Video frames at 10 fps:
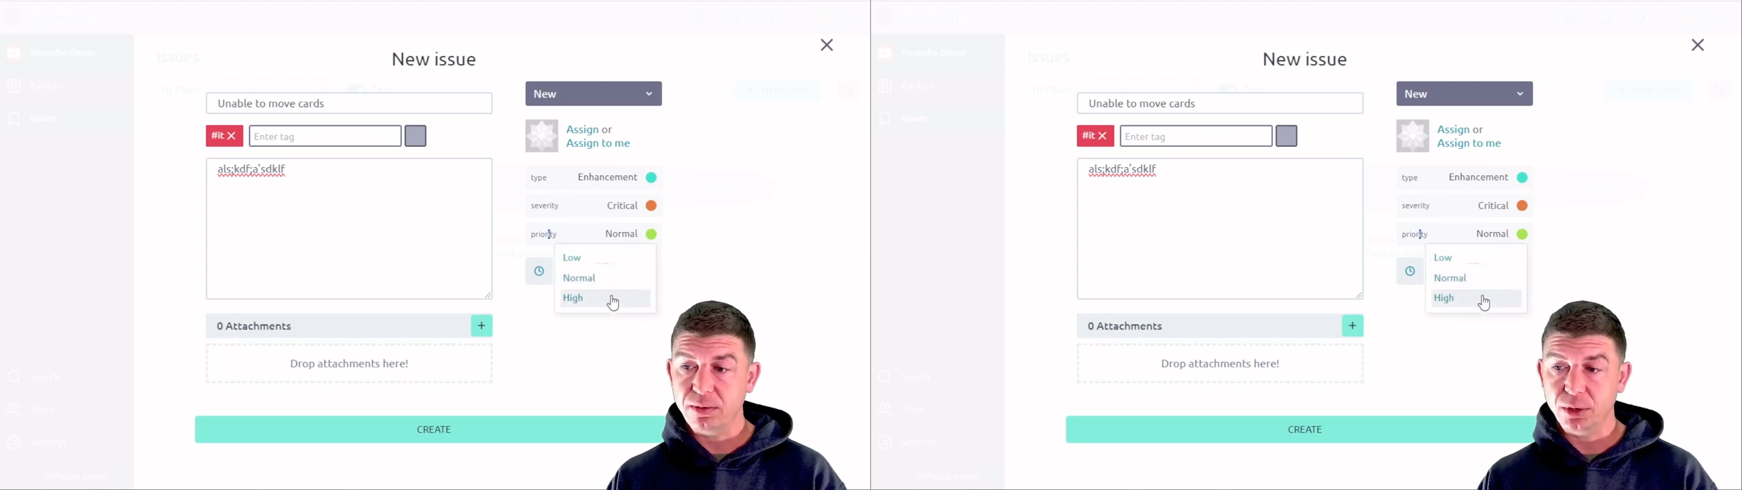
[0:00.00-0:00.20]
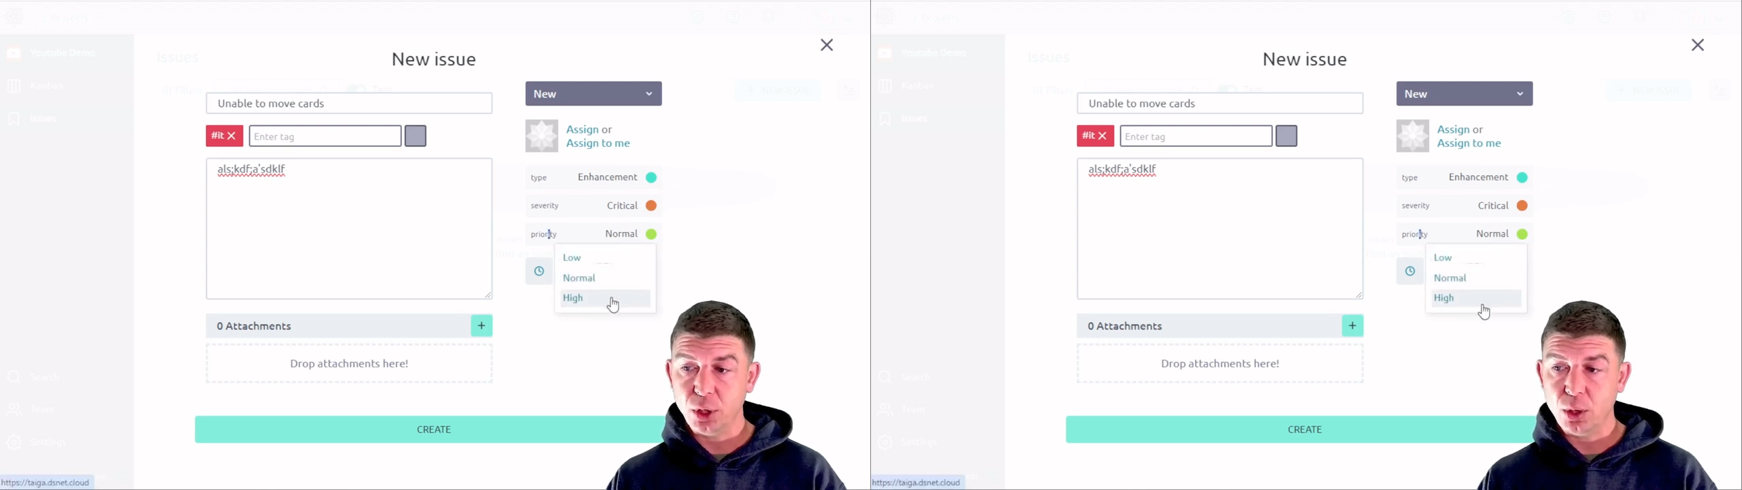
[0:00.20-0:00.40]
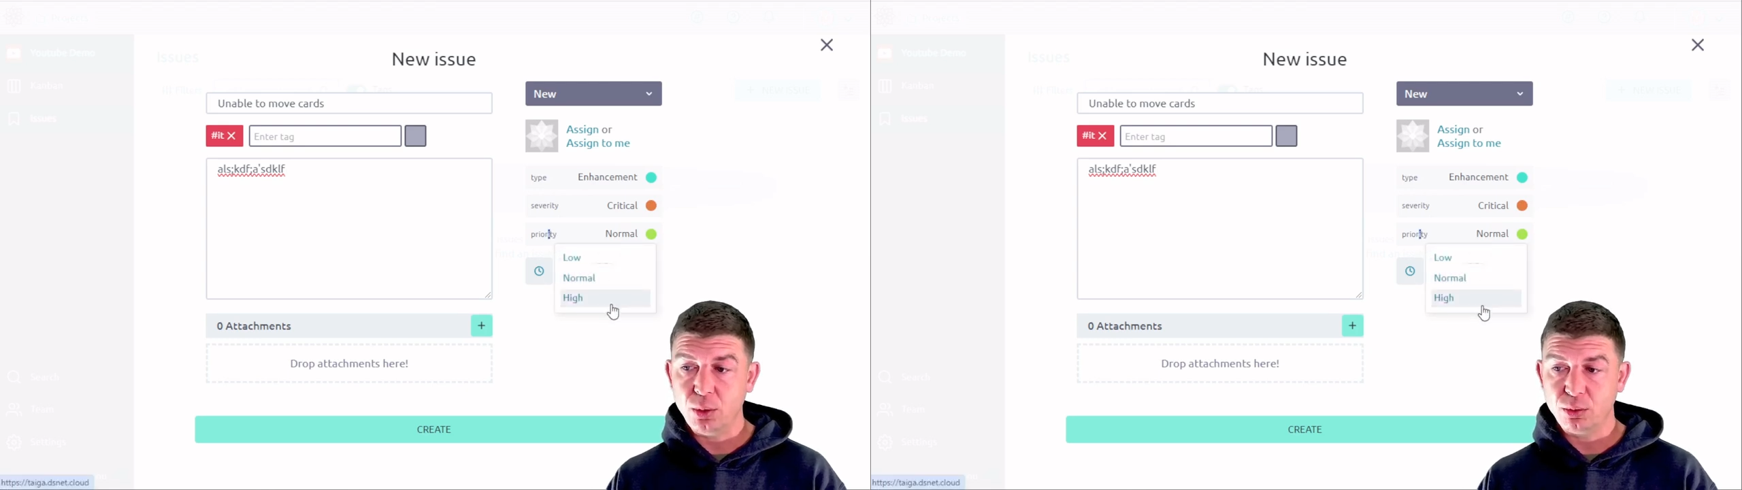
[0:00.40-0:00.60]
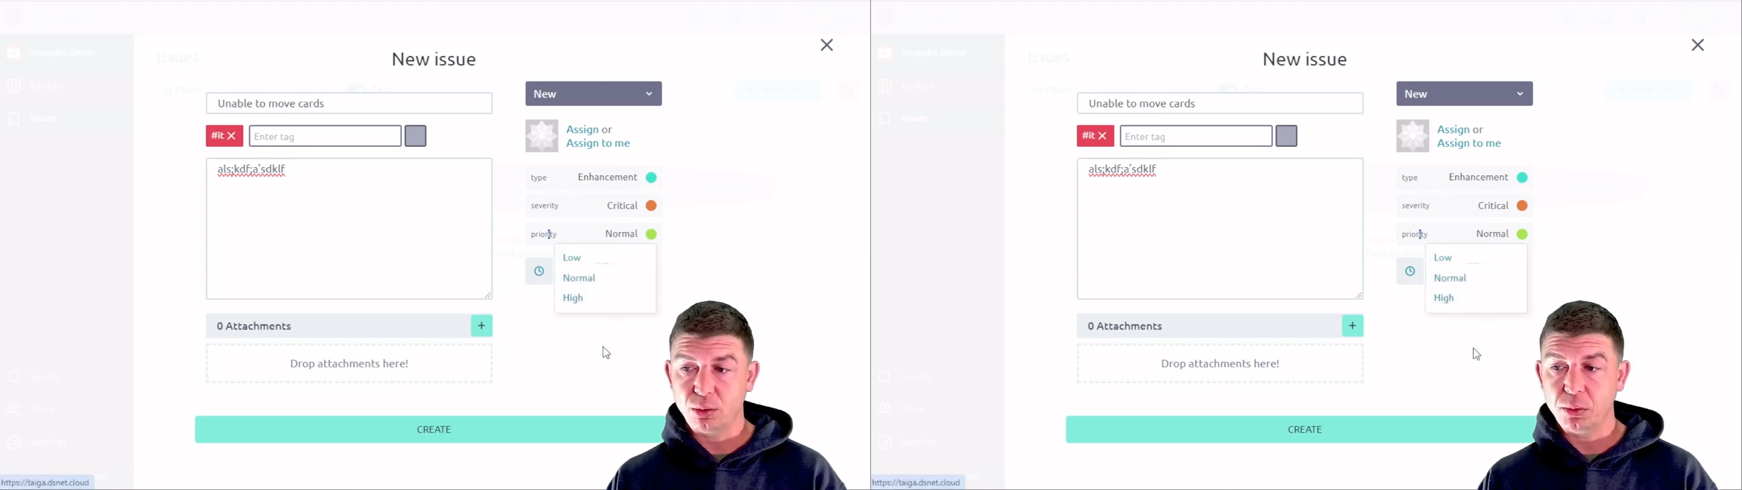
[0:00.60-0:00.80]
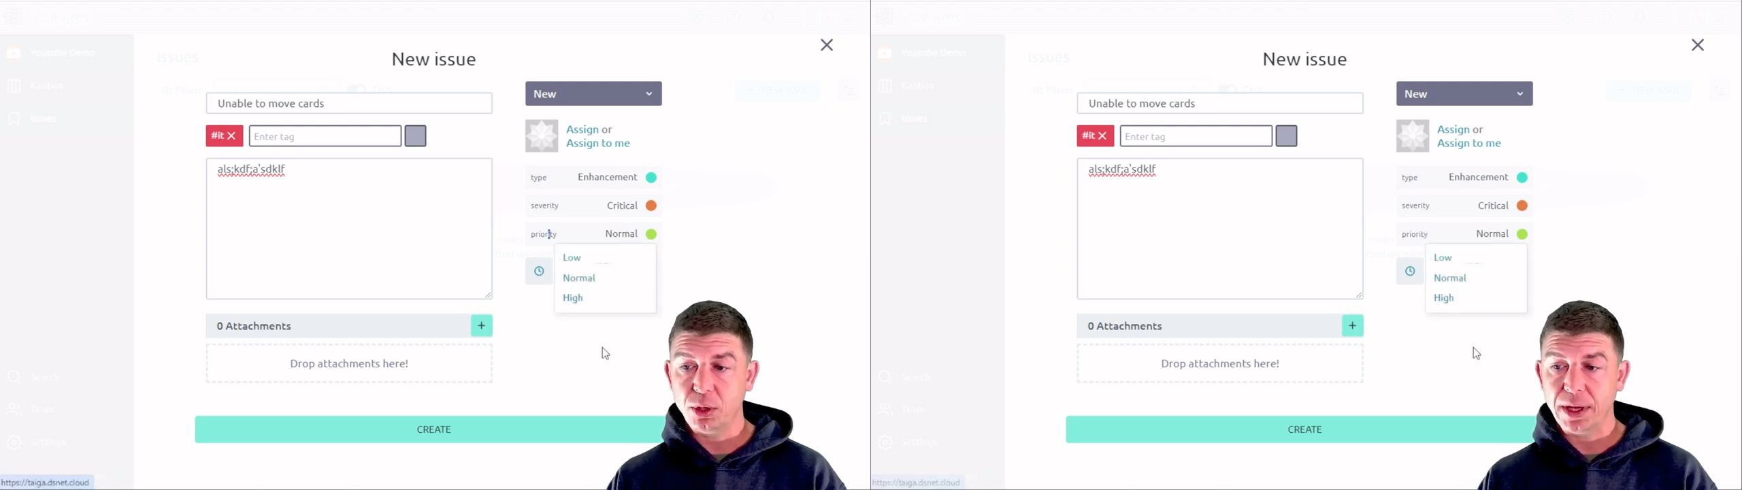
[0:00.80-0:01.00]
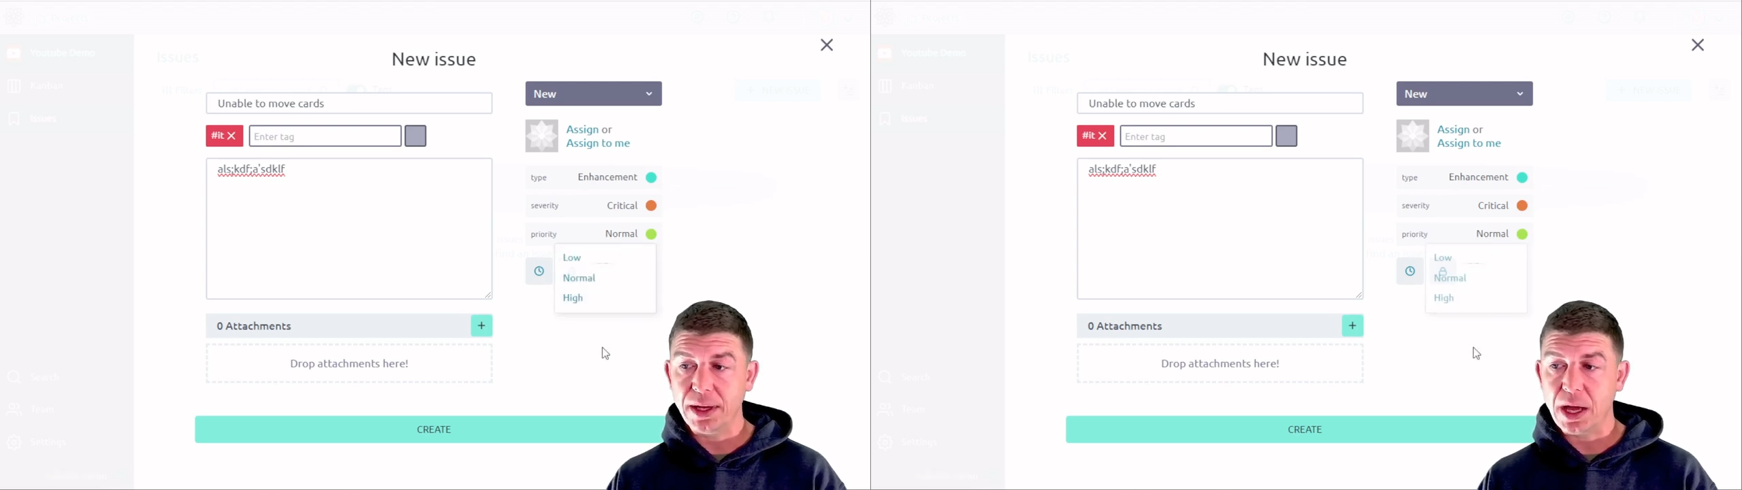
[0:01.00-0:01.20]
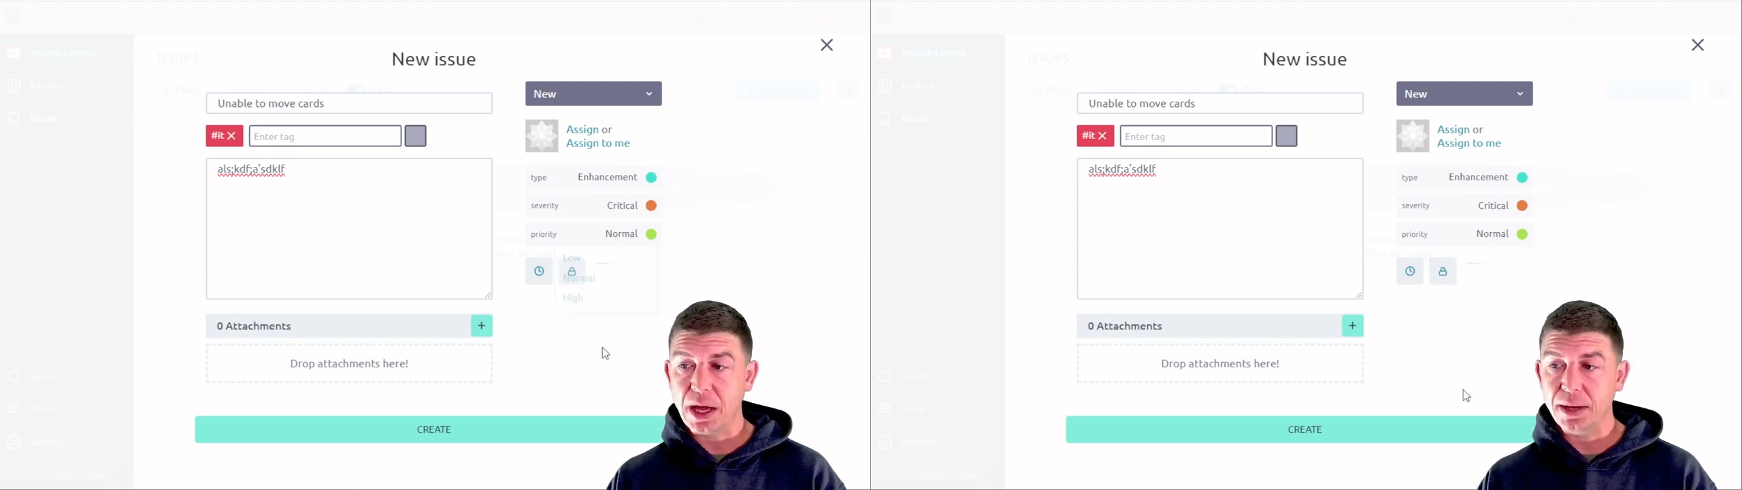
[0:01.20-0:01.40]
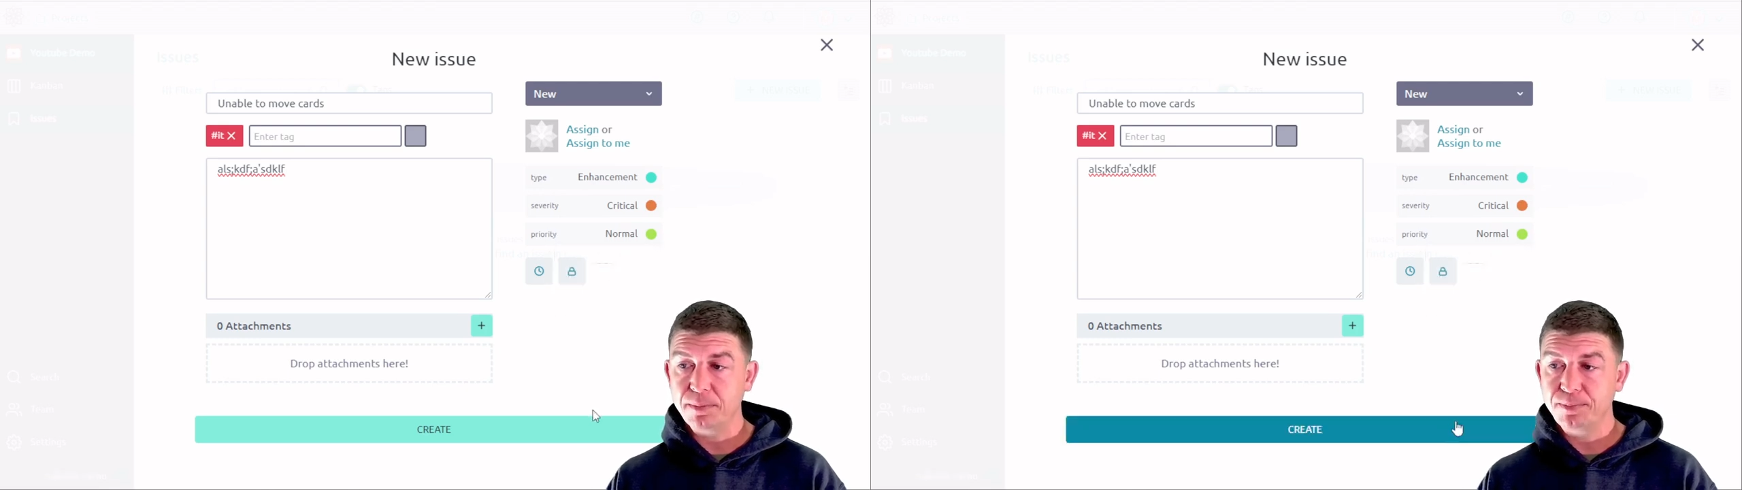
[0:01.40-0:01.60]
low, normal, and high.